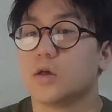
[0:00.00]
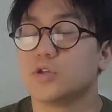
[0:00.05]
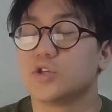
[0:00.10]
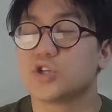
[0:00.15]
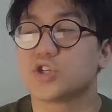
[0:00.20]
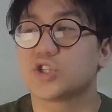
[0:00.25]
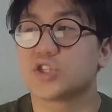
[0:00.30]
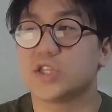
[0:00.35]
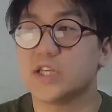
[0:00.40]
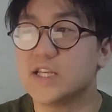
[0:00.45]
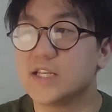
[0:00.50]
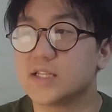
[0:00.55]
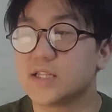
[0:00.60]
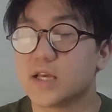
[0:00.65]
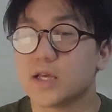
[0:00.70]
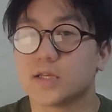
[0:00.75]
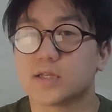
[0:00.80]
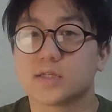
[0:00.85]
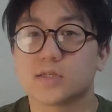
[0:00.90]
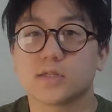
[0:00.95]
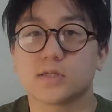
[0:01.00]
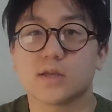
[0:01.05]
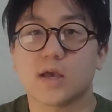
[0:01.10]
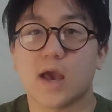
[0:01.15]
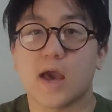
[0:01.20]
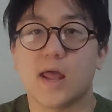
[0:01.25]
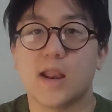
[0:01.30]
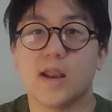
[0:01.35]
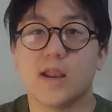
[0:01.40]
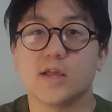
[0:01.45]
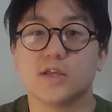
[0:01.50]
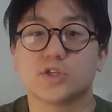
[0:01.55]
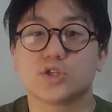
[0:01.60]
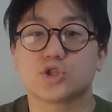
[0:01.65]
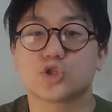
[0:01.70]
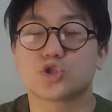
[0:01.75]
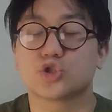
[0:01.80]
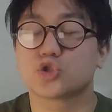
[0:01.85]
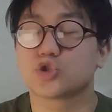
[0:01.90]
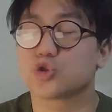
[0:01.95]
just sees this and is
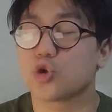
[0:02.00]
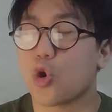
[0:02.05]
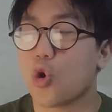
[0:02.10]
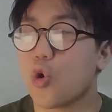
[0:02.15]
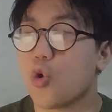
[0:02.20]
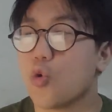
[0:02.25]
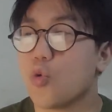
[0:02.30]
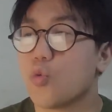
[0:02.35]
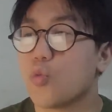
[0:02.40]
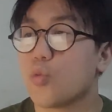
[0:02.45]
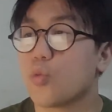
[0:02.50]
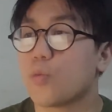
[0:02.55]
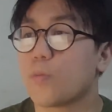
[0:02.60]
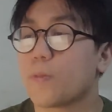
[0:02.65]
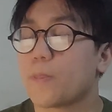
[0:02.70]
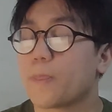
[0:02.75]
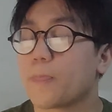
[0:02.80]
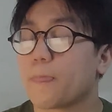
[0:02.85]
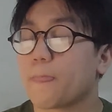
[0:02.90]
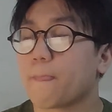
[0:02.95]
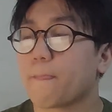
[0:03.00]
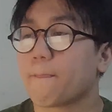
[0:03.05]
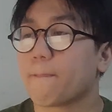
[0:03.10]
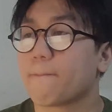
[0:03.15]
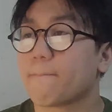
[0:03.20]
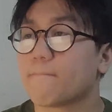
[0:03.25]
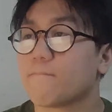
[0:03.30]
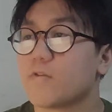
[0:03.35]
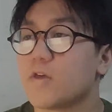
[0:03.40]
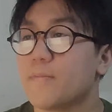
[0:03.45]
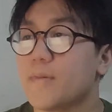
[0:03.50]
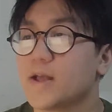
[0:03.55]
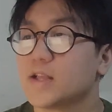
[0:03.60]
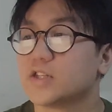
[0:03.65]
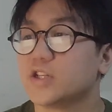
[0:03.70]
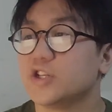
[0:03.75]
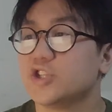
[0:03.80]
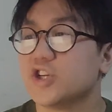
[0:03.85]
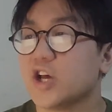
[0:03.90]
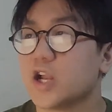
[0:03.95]
so
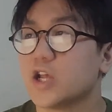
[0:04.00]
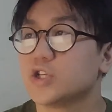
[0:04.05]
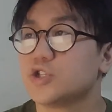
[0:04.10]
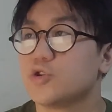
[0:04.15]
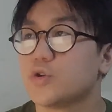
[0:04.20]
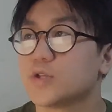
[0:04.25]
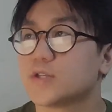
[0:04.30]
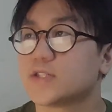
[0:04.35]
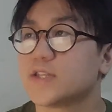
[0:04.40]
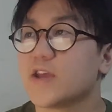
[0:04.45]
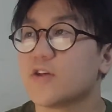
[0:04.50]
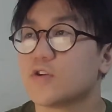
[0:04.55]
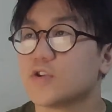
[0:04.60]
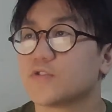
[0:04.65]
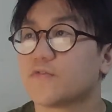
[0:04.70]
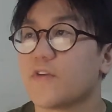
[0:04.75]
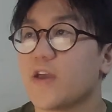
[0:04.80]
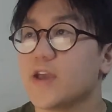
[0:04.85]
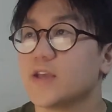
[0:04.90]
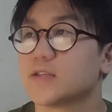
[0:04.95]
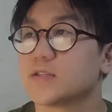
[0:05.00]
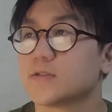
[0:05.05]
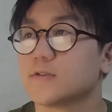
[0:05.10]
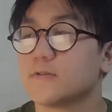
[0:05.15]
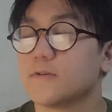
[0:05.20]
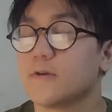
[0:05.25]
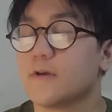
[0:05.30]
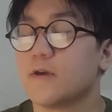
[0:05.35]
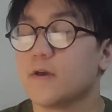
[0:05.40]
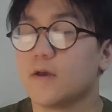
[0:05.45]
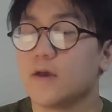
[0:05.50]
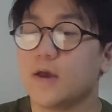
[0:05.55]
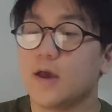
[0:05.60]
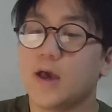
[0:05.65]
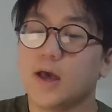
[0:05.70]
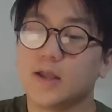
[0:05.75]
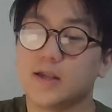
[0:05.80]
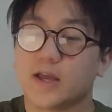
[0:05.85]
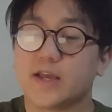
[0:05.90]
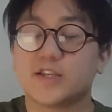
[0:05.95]
immensely jealous. You can see it on his face.
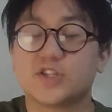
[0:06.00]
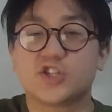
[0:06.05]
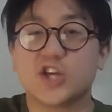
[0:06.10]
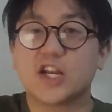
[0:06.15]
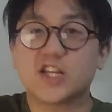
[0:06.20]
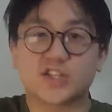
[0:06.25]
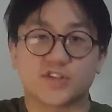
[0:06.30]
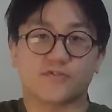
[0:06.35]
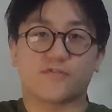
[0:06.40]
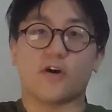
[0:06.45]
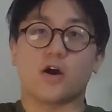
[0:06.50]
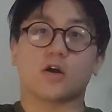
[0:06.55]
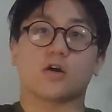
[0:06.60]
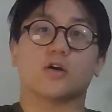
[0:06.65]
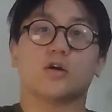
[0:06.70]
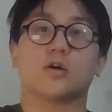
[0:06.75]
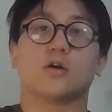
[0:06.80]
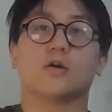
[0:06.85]
Like, he's jealous as fuck.